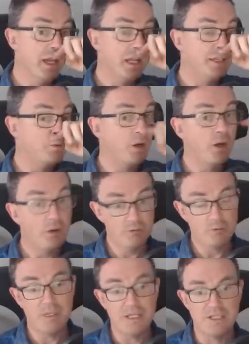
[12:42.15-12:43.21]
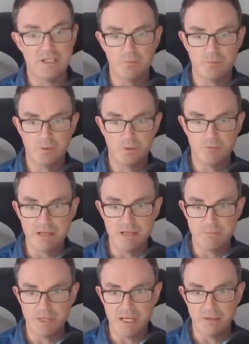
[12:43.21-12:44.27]
And you can't repeat a number on a
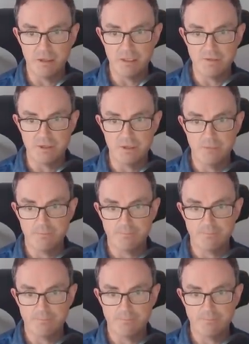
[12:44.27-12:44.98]
Renban either.